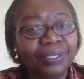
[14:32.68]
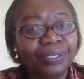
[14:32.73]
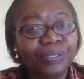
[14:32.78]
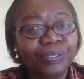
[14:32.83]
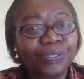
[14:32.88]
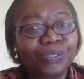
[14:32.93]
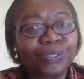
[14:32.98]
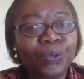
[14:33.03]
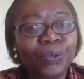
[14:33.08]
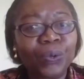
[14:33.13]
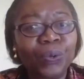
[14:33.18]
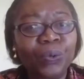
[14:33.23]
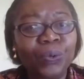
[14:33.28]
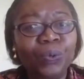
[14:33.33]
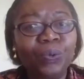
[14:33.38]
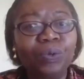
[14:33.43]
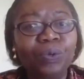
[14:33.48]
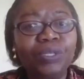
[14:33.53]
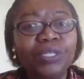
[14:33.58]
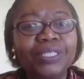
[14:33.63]

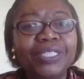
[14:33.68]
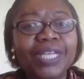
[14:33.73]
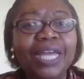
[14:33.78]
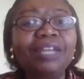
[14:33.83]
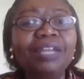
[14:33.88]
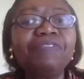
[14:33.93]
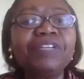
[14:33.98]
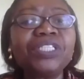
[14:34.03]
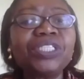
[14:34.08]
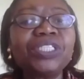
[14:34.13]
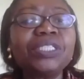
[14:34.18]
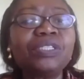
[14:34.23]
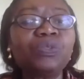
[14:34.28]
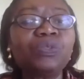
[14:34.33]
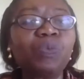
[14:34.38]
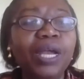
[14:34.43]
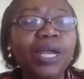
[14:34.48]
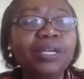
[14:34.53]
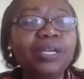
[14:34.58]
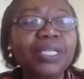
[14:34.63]
So television
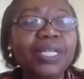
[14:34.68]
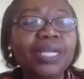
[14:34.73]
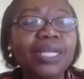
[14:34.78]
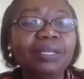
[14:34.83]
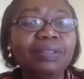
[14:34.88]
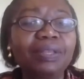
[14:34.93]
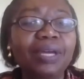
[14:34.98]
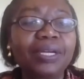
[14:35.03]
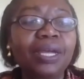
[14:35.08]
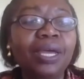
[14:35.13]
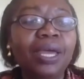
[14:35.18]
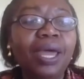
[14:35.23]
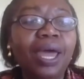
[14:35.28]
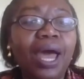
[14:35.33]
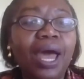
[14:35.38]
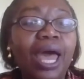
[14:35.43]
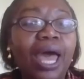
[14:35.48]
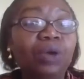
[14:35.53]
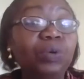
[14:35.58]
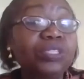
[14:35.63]
is one thing that
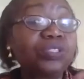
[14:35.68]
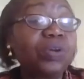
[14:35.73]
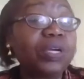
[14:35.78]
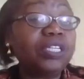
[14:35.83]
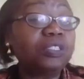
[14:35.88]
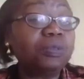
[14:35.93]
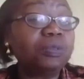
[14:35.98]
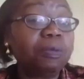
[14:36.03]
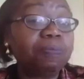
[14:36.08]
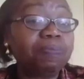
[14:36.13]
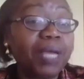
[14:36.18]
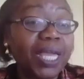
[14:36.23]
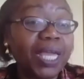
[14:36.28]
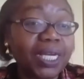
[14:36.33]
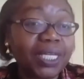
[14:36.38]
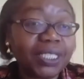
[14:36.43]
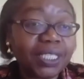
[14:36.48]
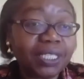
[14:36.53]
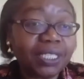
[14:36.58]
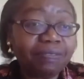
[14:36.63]
I was going to be
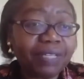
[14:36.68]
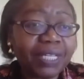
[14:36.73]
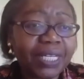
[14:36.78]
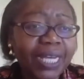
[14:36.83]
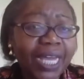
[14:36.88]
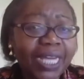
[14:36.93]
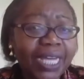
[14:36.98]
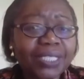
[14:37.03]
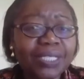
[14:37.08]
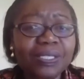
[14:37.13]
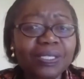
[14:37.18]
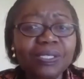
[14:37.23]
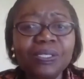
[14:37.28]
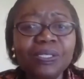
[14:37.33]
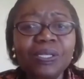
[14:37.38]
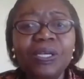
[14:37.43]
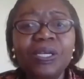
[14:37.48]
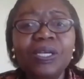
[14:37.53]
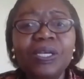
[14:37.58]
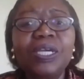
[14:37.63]
paying a TV
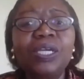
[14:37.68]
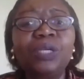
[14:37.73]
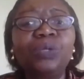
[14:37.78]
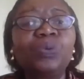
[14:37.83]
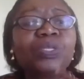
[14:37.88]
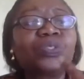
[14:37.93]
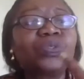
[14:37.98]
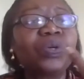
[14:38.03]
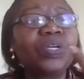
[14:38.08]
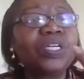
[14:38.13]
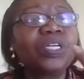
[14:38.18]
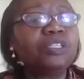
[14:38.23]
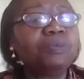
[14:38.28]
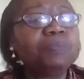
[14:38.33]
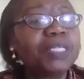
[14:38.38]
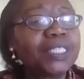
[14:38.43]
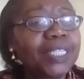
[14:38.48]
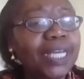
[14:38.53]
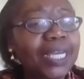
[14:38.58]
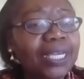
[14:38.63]
license. It was going to
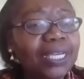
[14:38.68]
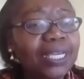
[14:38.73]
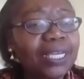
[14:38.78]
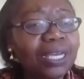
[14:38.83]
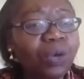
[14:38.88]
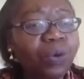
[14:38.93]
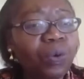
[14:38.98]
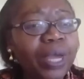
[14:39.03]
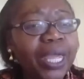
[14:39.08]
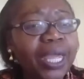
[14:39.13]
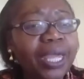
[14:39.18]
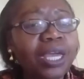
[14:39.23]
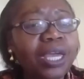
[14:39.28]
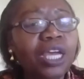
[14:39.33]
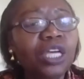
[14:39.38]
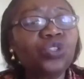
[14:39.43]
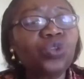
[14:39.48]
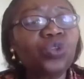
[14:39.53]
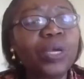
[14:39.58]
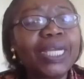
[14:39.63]
be taken away.
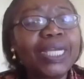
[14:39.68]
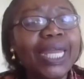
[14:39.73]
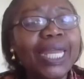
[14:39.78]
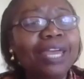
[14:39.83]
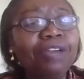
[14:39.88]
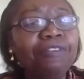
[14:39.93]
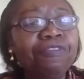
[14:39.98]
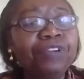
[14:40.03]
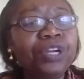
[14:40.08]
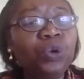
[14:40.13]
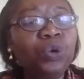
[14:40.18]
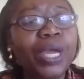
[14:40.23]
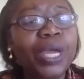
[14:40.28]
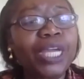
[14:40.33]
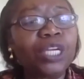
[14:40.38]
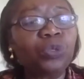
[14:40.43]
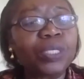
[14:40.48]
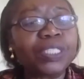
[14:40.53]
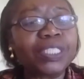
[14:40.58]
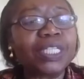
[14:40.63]
So in every
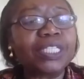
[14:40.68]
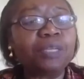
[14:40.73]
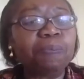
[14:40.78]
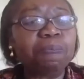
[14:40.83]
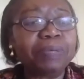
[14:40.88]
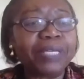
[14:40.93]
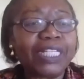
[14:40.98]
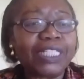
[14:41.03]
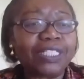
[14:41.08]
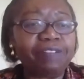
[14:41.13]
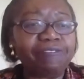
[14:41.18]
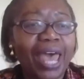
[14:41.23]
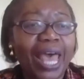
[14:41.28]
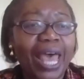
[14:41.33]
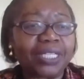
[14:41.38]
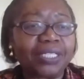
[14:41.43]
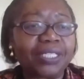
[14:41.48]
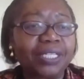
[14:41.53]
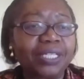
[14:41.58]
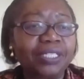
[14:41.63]
way, it was a depletive
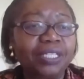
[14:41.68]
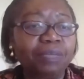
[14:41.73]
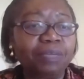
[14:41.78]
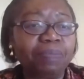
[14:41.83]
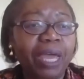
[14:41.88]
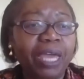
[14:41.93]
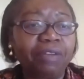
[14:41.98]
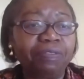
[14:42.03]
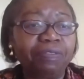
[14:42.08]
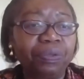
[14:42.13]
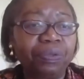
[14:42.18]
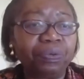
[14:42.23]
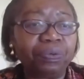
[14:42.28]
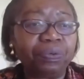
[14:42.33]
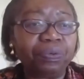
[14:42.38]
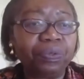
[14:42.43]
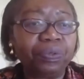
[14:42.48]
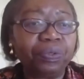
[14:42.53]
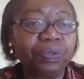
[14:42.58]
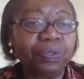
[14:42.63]
asset in my view.
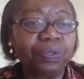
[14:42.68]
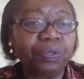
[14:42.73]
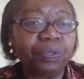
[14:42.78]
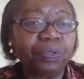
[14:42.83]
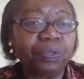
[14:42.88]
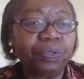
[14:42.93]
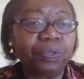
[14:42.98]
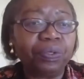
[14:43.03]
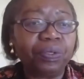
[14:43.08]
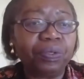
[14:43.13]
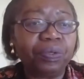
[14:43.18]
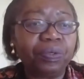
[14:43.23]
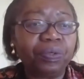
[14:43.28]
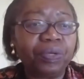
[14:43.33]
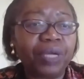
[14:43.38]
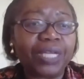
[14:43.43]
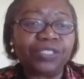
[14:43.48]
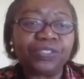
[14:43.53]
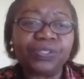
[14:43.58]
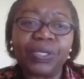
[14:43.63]

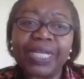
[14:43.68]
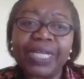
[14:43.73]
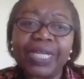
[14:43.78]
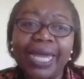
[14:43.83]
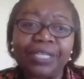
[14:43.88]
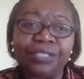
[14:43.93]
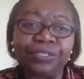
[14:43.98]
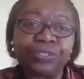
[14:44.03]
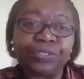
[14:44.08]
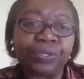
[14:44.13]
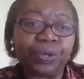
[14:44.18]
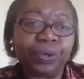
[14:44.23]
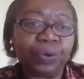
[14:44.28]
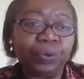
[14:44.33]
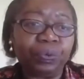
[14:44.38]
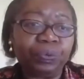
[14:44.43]
And so it had to go.